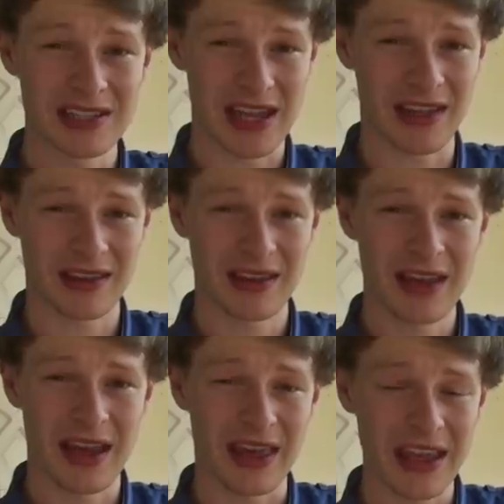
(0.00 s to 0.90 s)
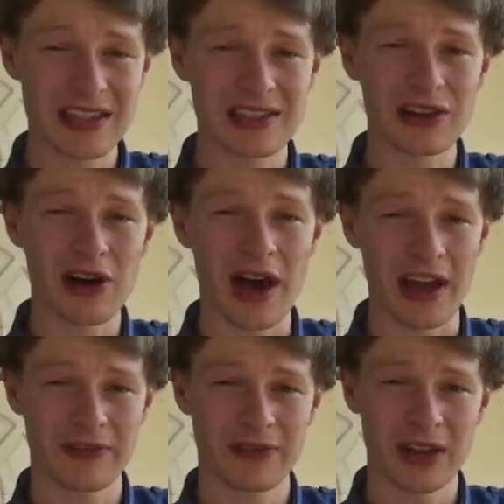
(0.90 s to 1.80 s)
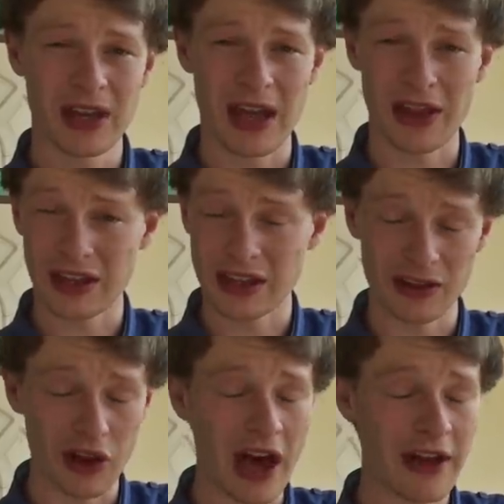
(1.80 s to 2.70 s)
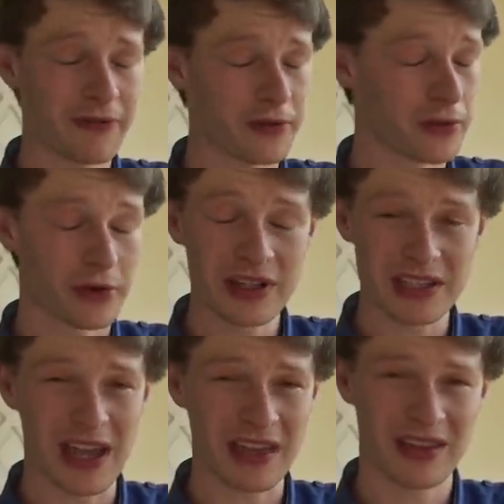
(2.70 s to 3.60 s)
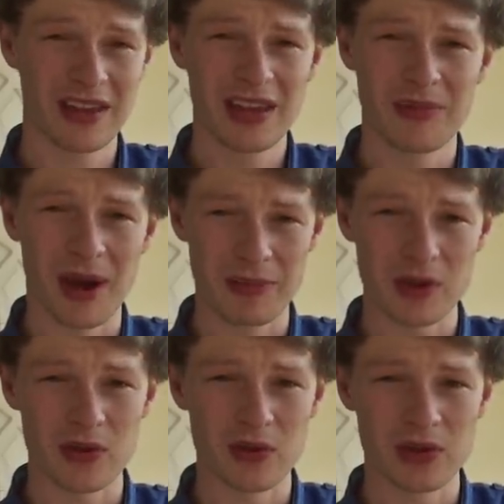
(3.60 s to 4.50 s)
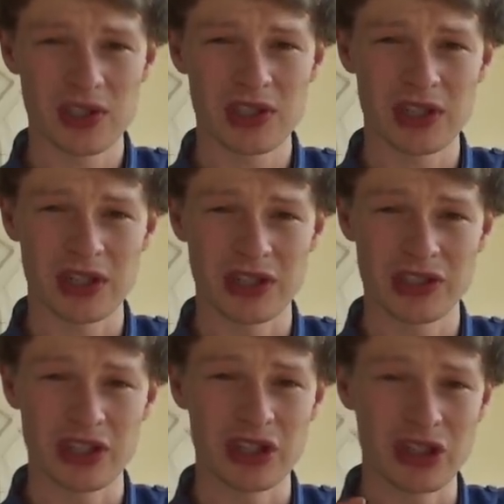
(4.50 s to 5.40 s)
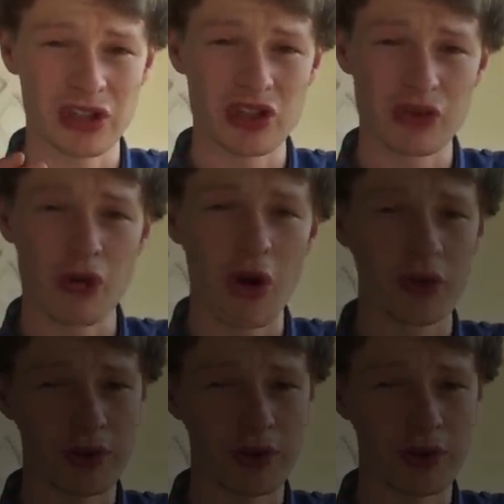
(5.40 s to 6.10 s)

death, and that his life, in life or in death, might be used to grow